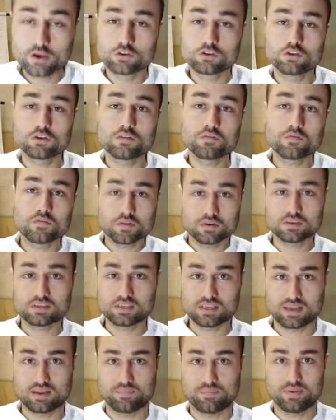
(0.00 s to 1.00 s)
So the first
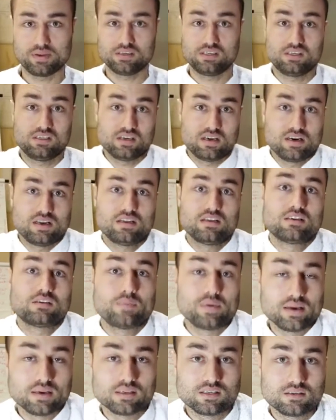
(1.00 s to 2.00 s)
step is study the
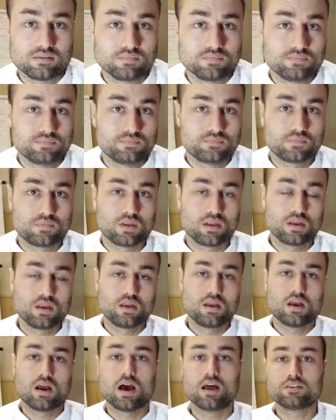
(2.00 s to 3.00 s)
space.
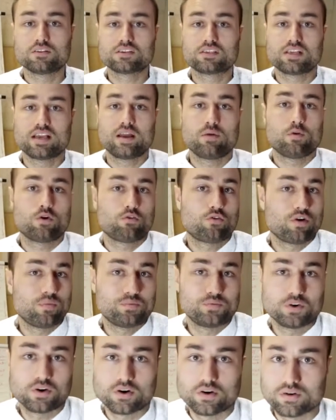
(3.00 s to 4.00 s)
Understand what
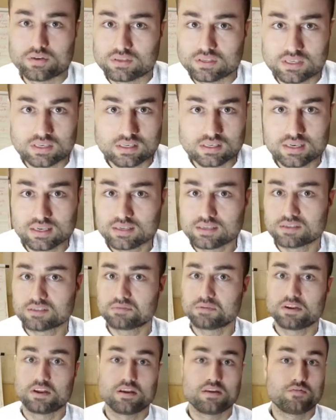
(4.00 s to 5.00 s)
cryptocurrencies
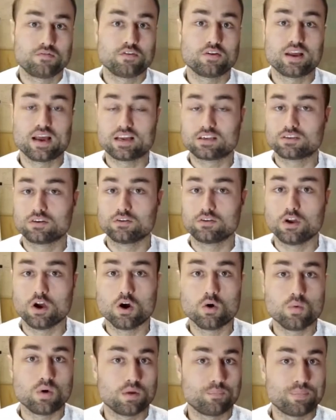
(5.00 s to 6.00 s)
is. If you guys don't
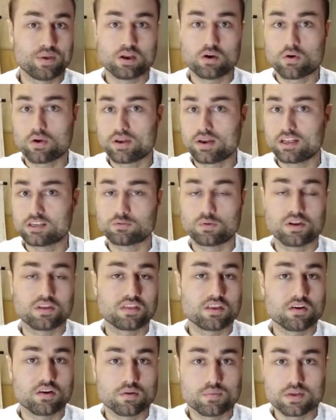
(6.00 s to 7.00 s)
know what Bitcoin is, what
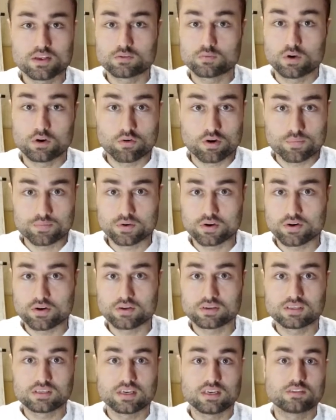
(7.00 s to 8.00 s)
Ethereum is, what
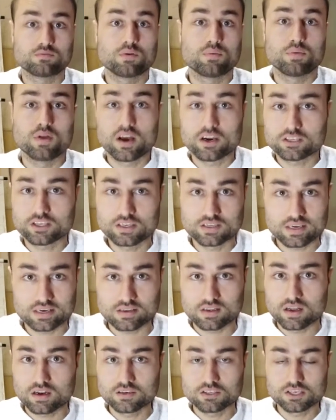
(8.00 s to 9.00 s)
cryptocurrency is, what blockchain
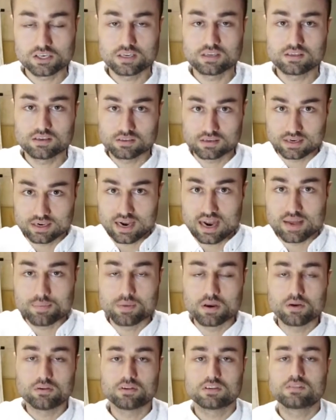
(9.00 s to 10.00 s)
technology is, there's a guide
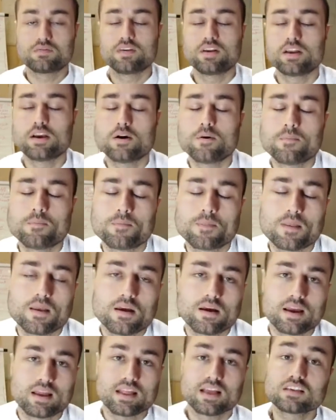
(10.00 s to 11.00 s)
below this video.
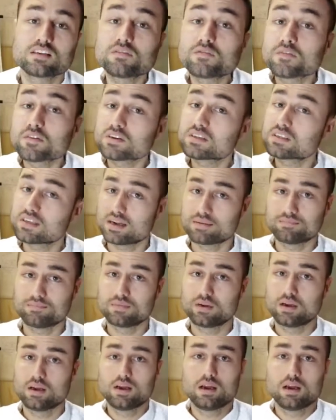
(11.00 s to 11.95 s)
Okay, that's the first step.